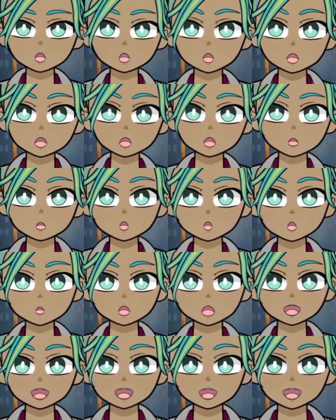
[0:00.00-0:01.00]
Each form
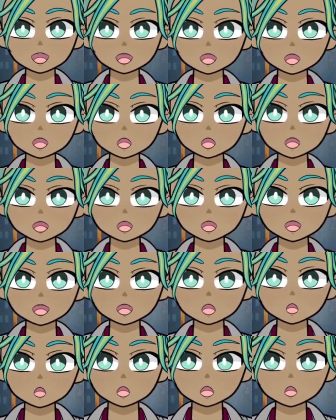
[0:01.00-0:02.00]
gets access to
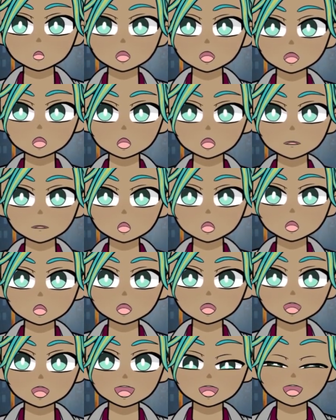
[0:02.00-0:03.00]
higher levels of spells,
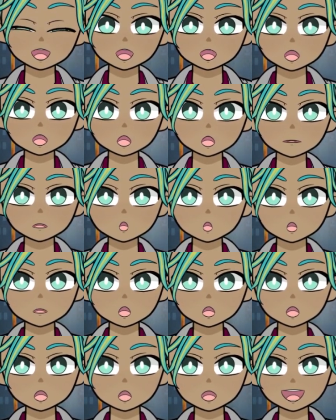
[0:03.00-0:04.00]
and the Ancient form
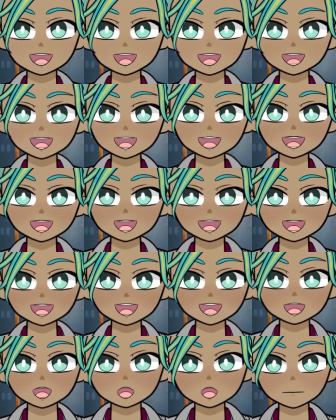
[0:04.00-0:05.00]
tops out at
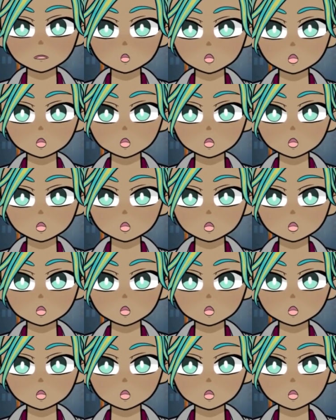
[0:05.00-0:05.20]
6th level.